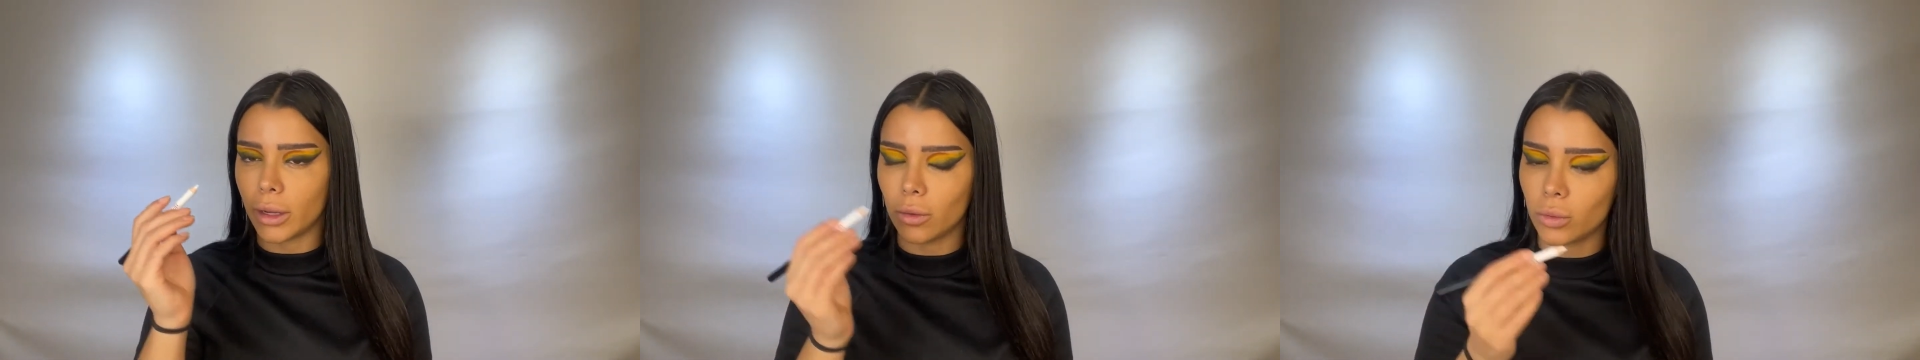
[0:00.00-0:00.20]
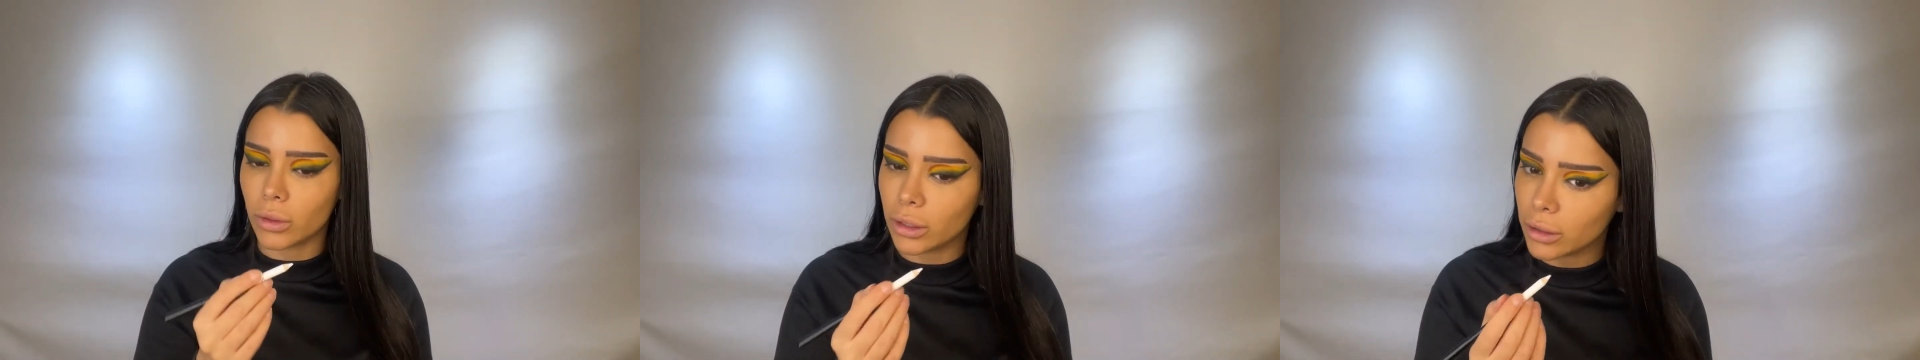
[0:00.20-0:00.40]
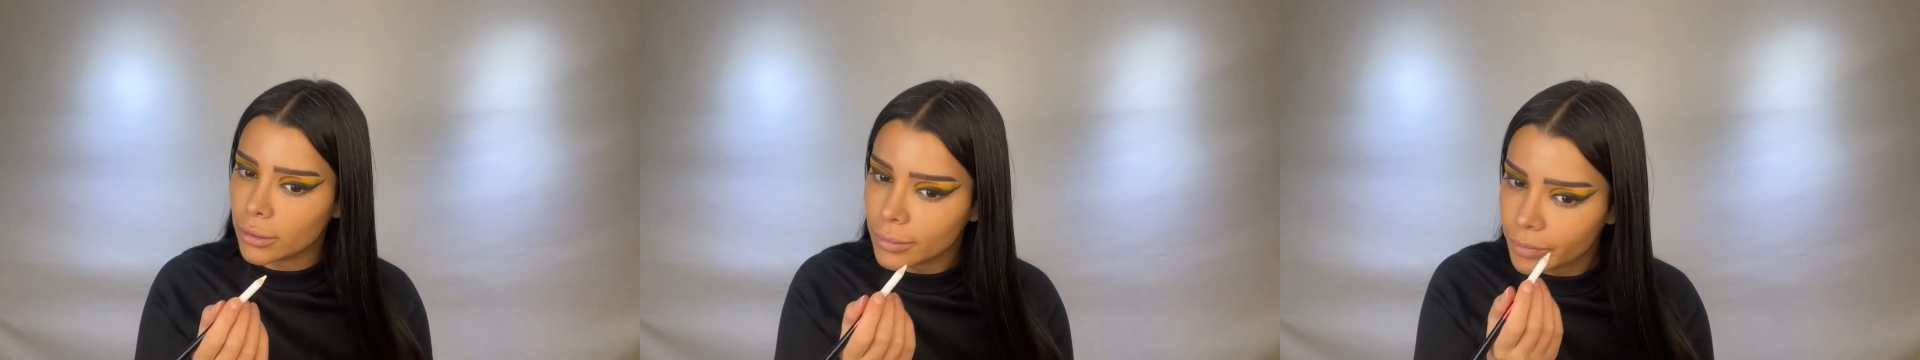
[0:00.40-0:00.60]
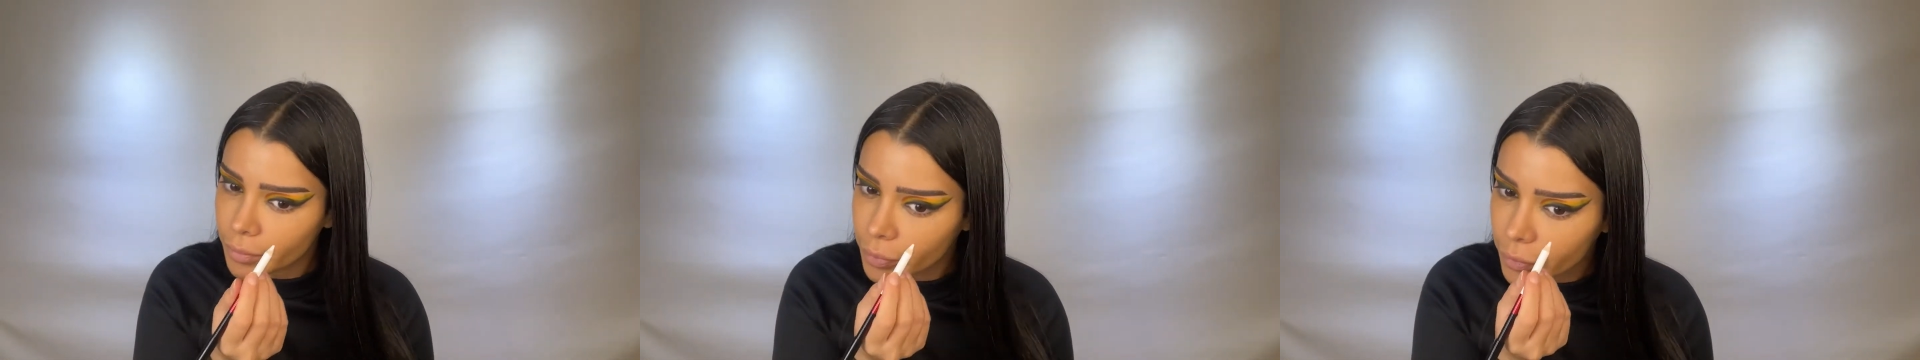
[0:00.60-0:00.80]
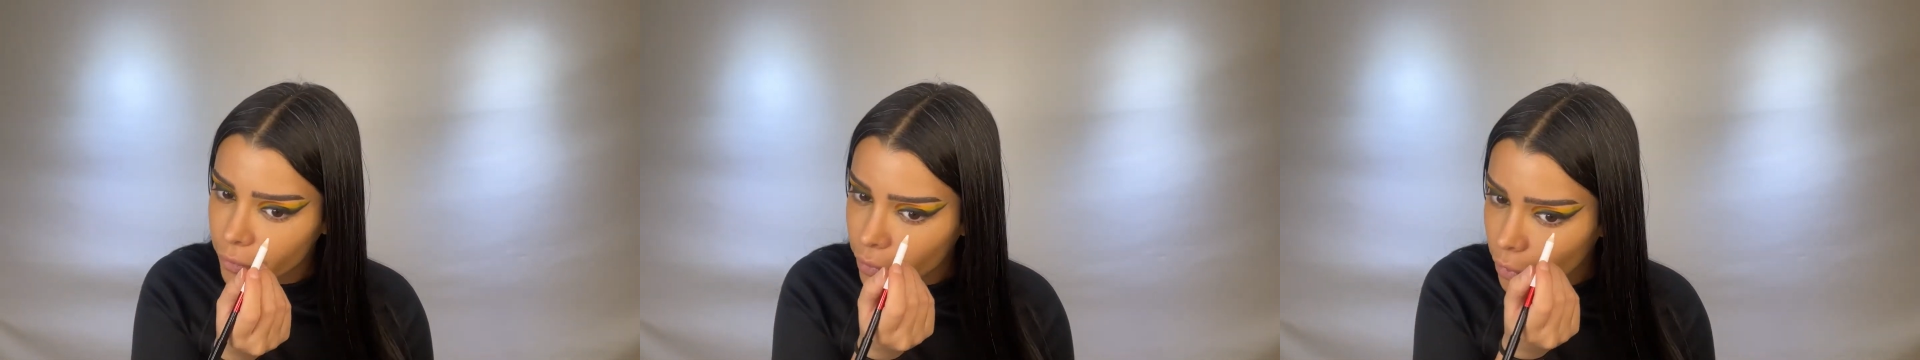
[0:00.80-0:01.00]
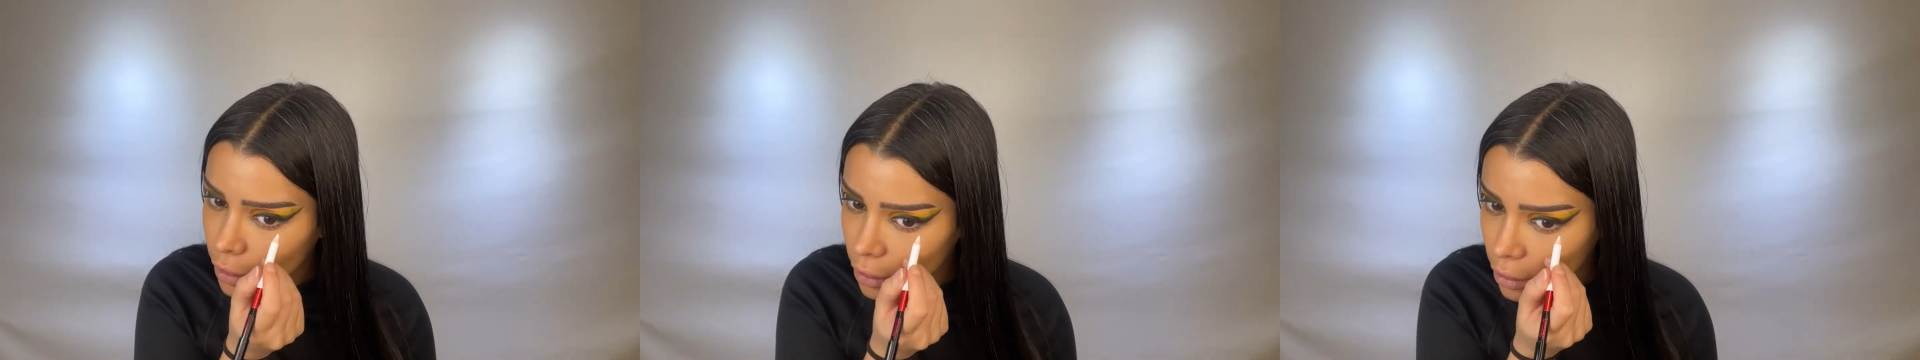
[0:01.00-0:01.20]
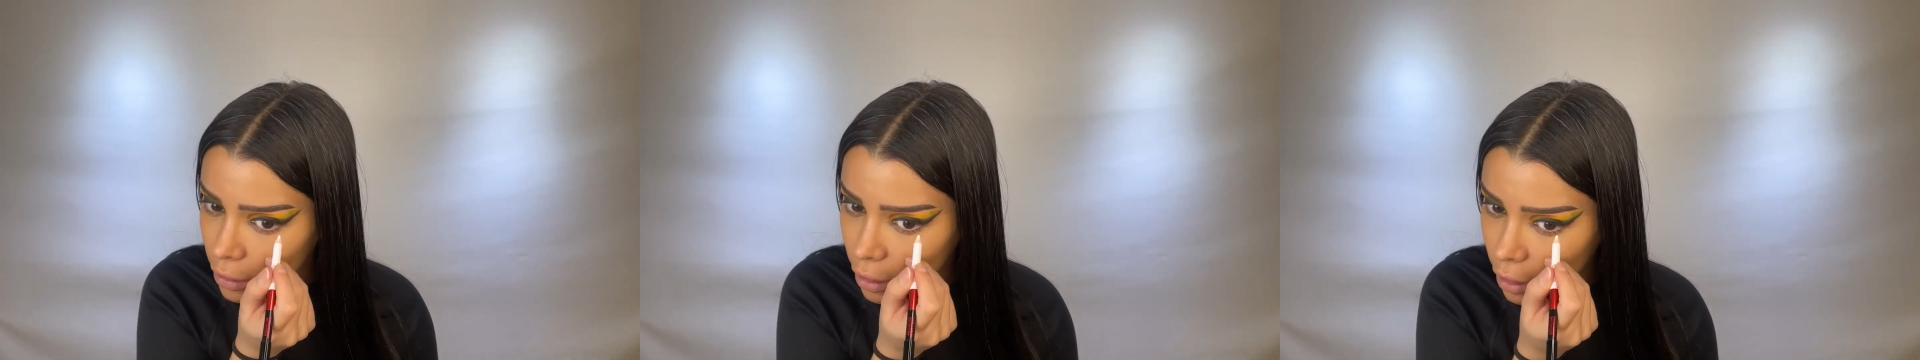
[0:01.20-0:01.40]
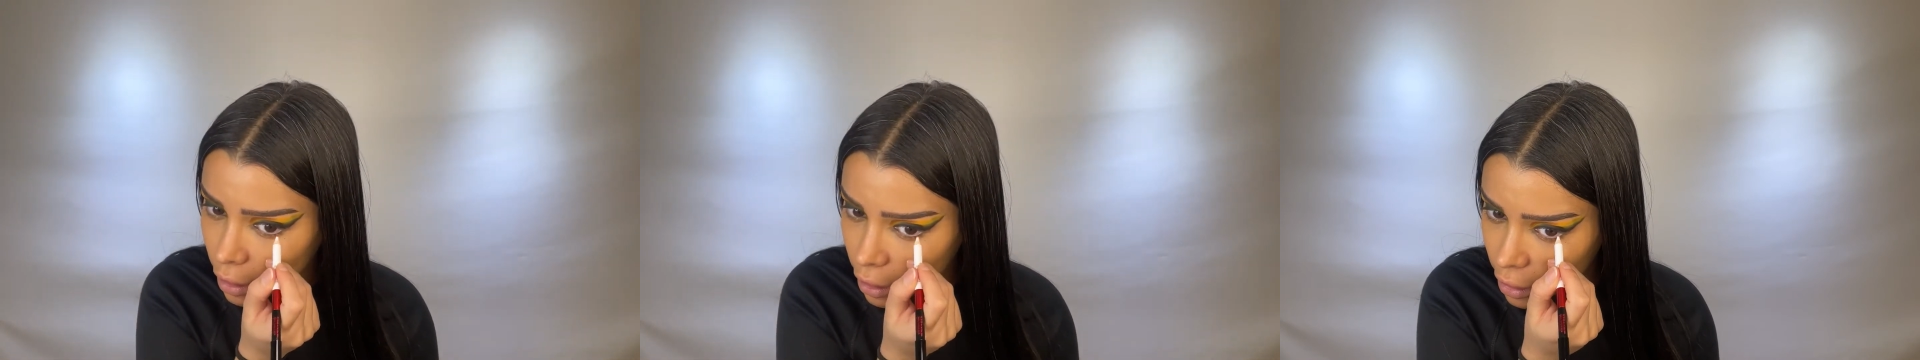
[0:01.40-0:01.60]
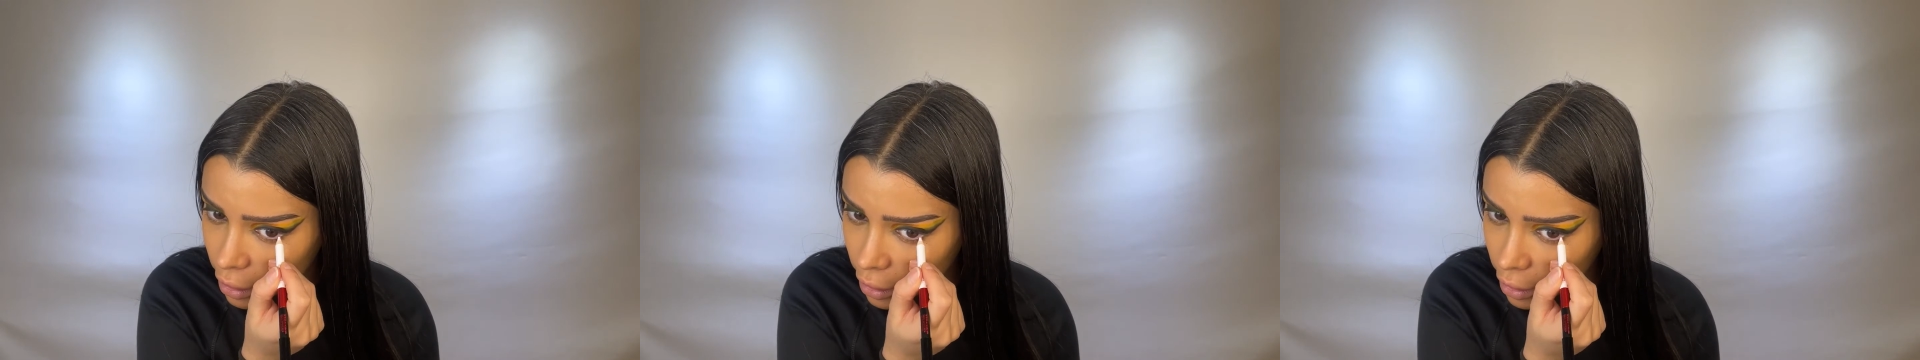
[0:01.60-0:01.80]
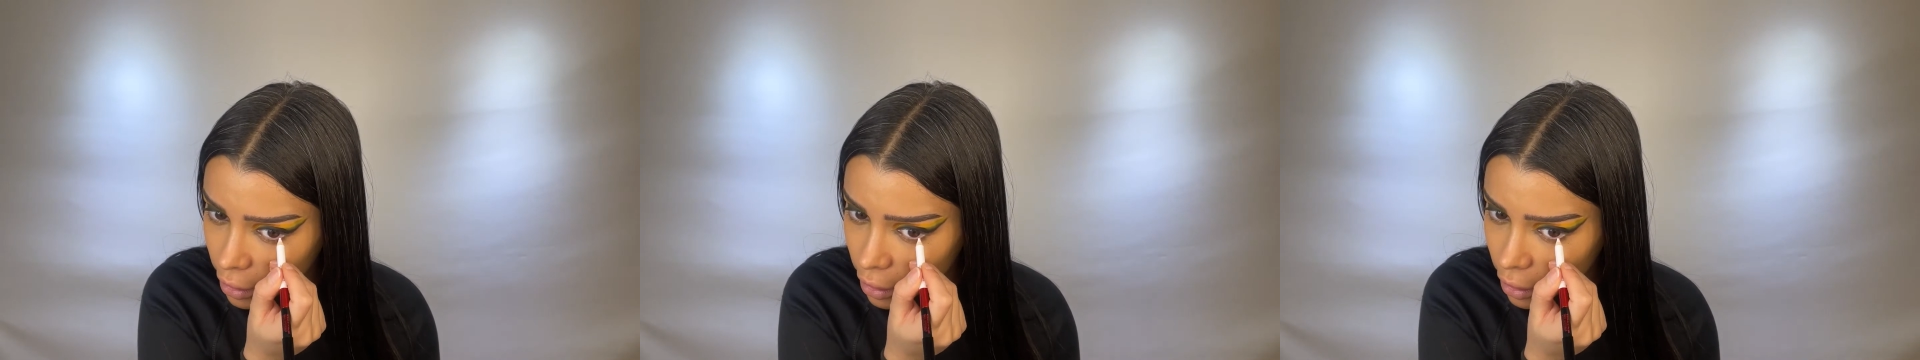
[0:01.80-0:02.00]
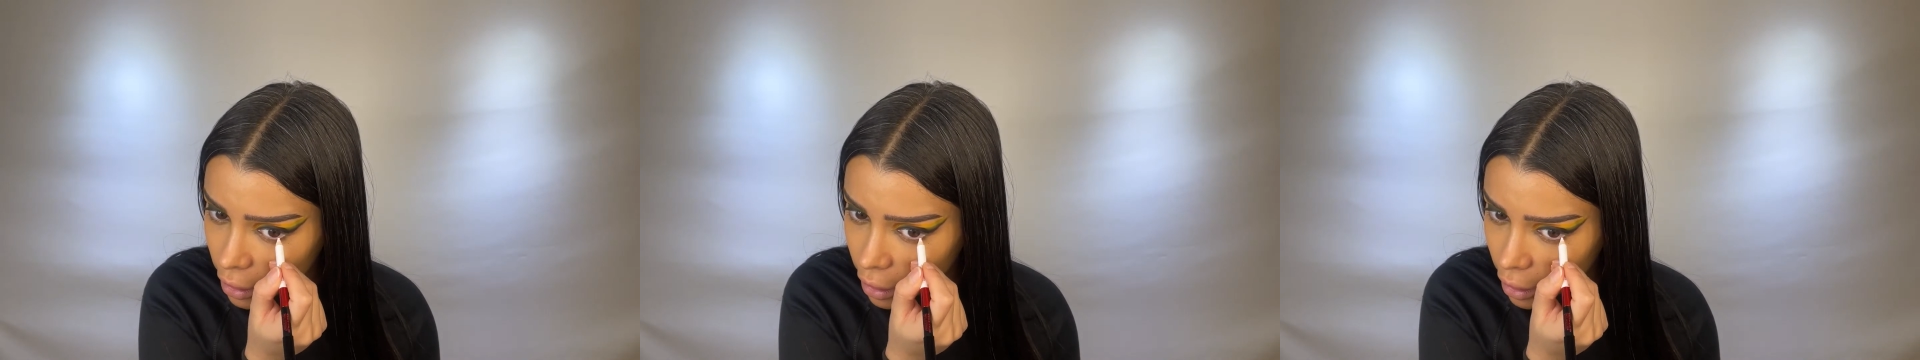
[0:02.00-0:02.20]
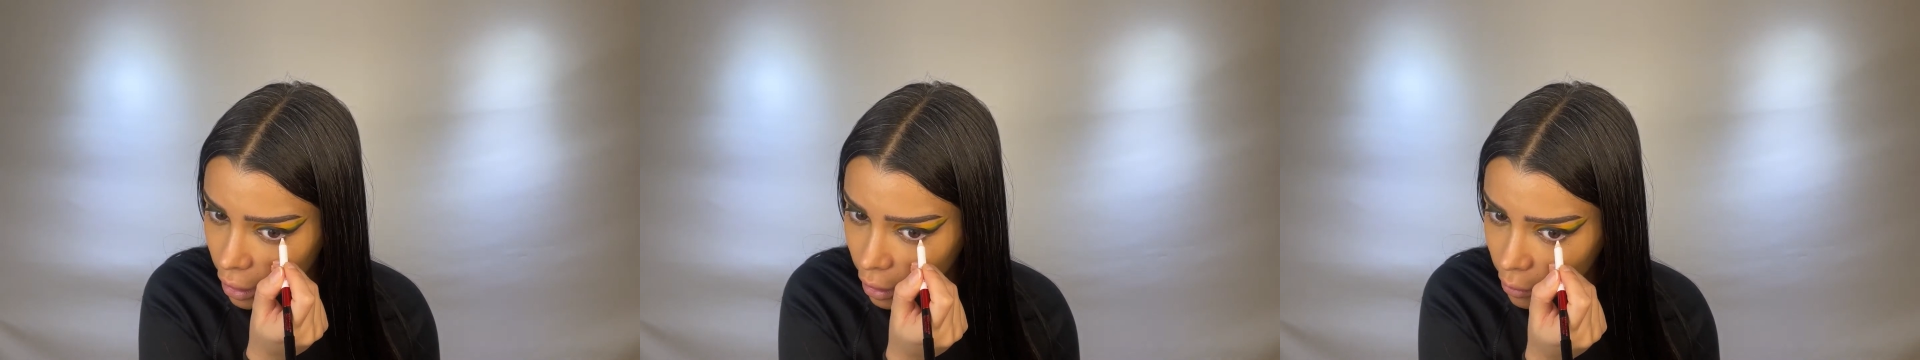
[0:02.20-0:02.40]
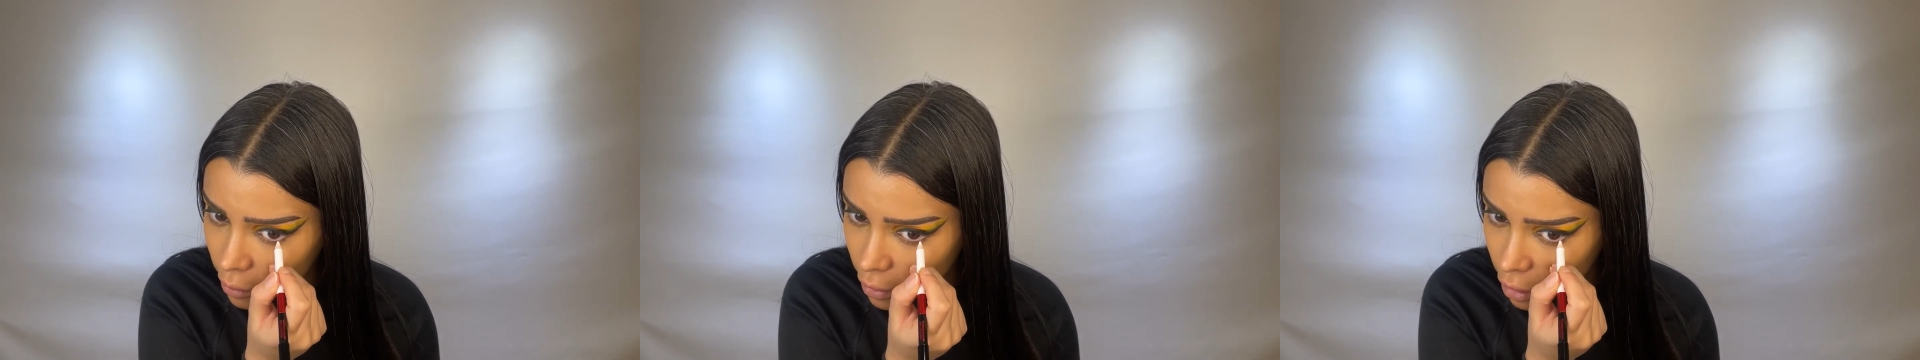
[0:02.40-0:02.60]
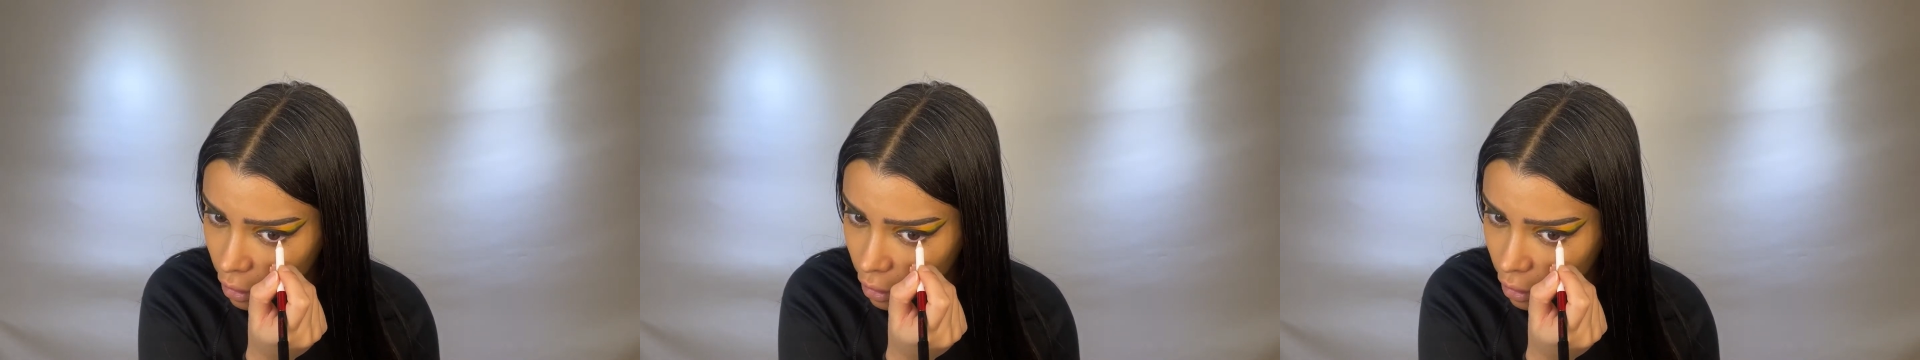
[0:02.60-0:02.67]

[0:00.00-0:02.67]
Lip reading: one, and I'm